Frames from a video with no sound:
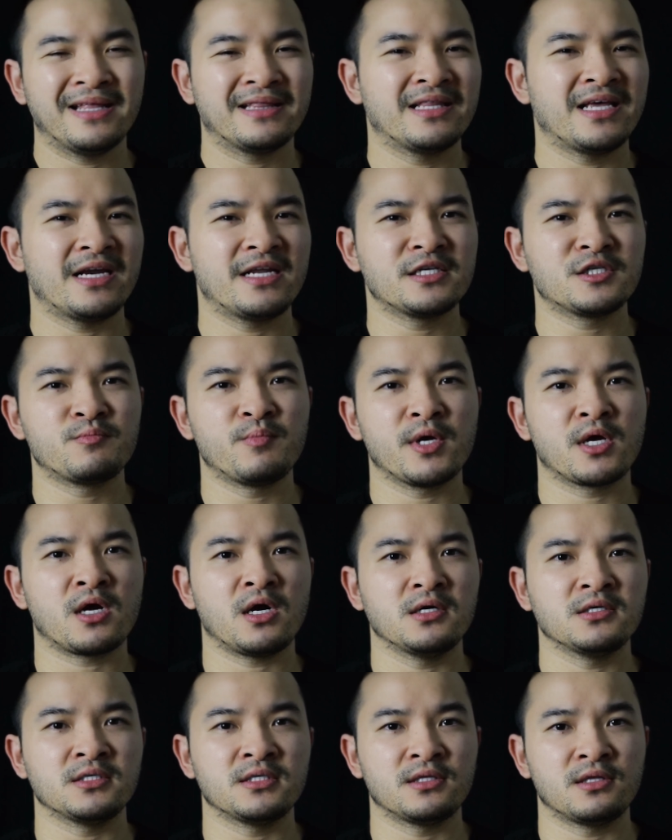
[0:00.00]
That is
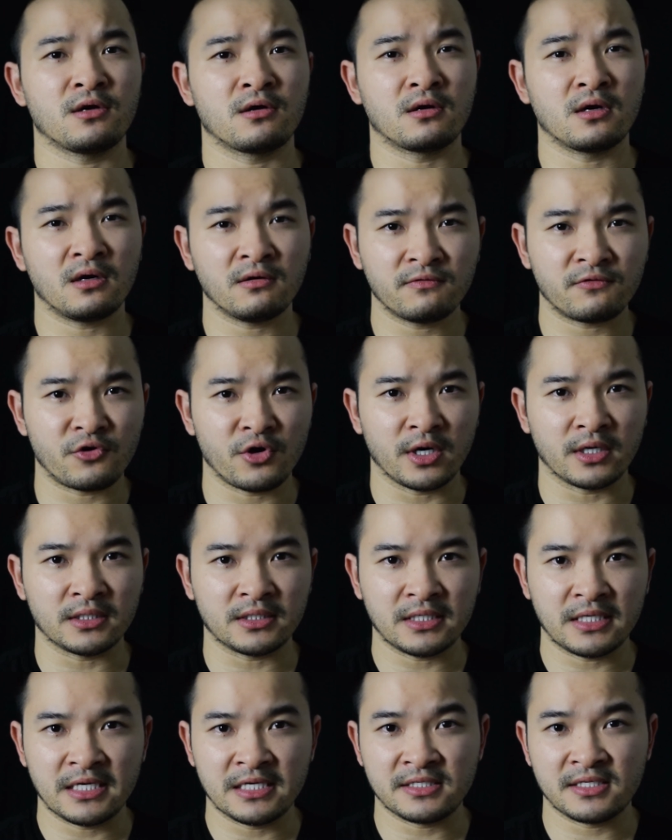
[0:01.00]
because the girlfriend
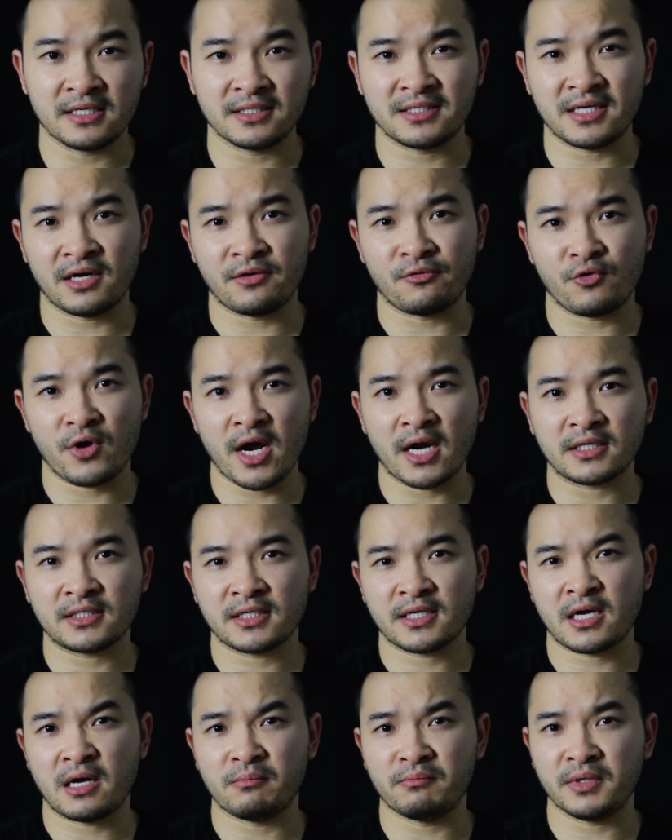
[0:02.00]
is in direct
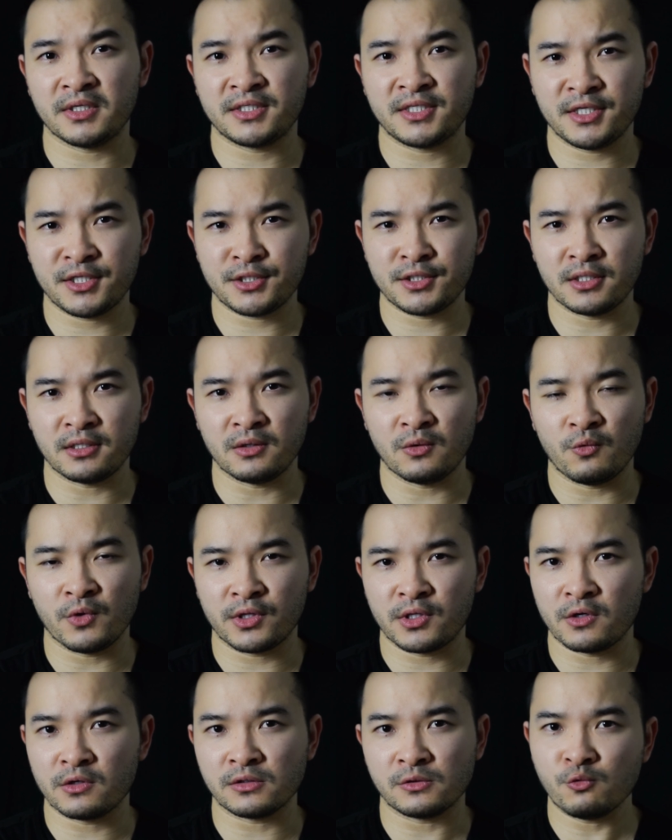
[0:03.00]
competition with
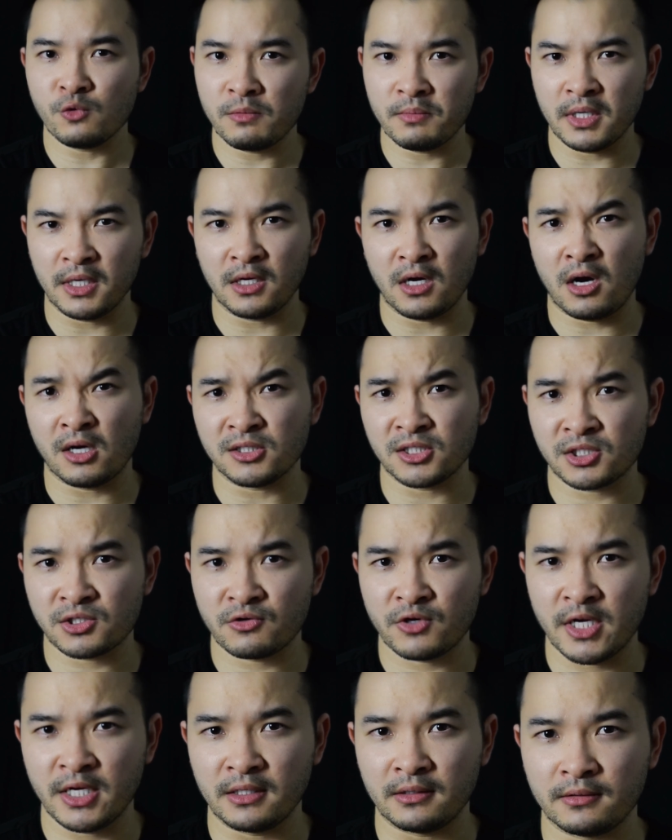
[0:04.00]
those women on
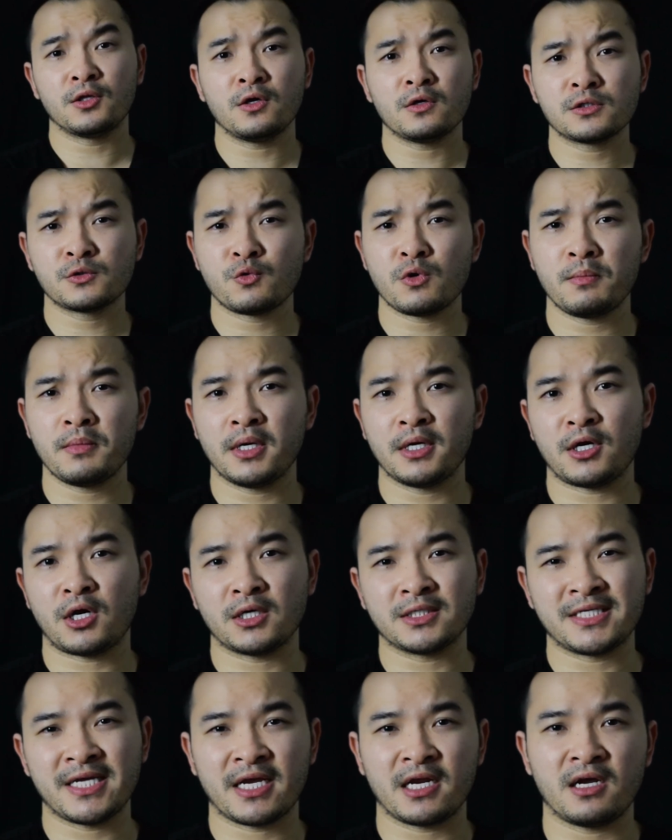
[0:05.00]
screen. Those women are
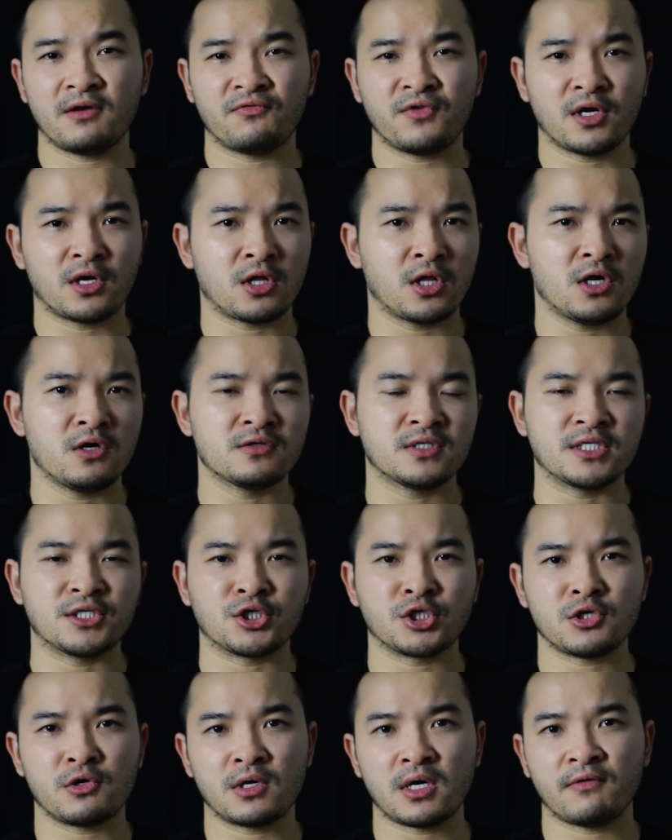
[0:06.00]
taking off their clothes and
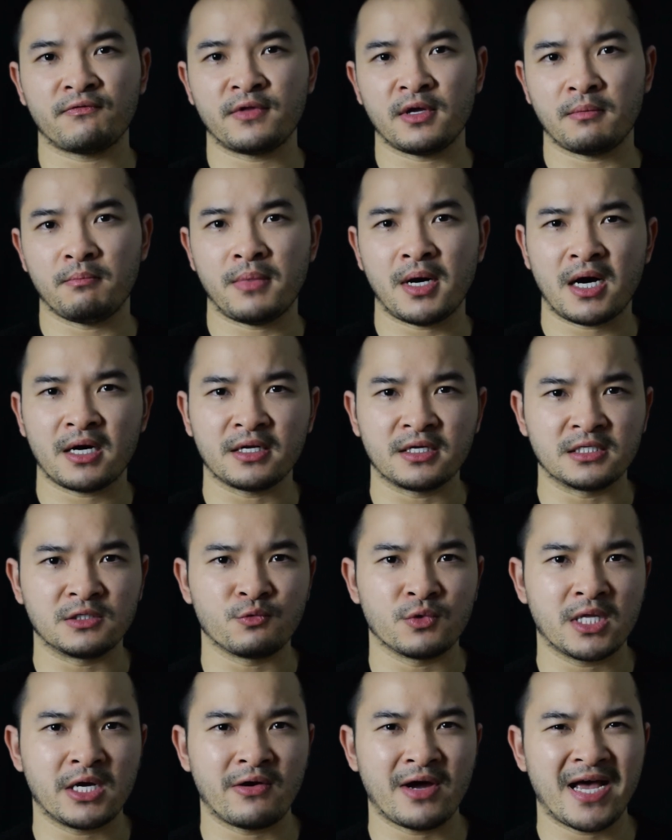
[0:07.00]
showing off their bodies
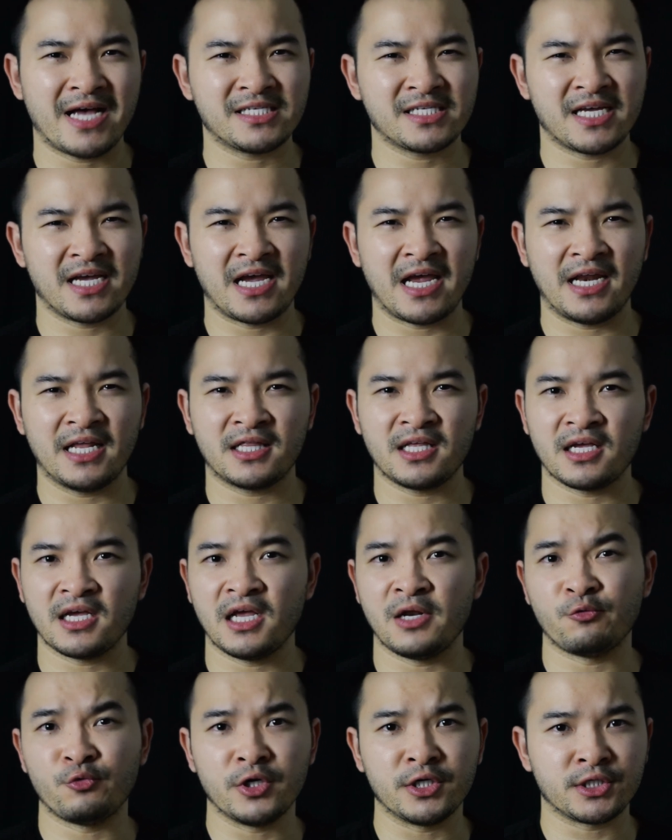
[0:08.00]
without asking anything
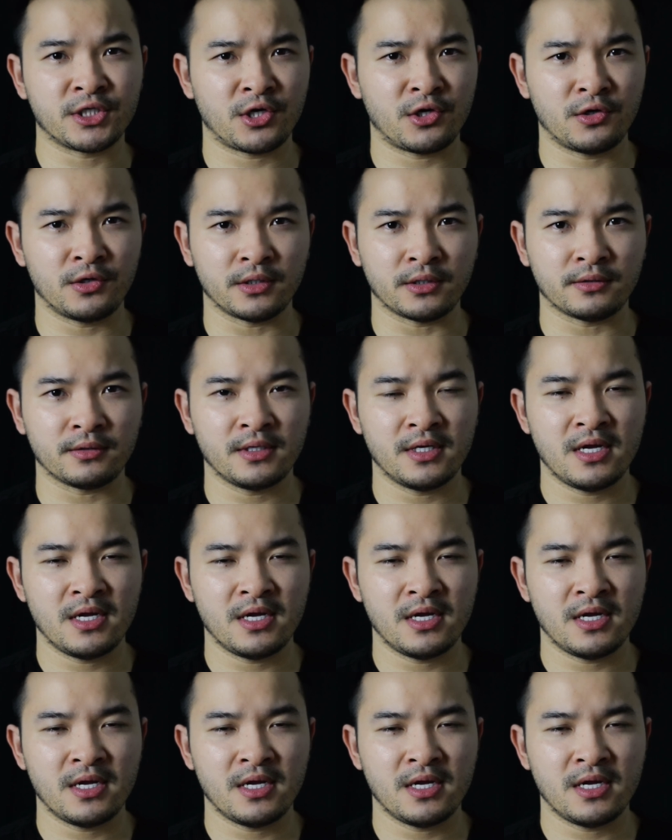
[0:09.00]
in return.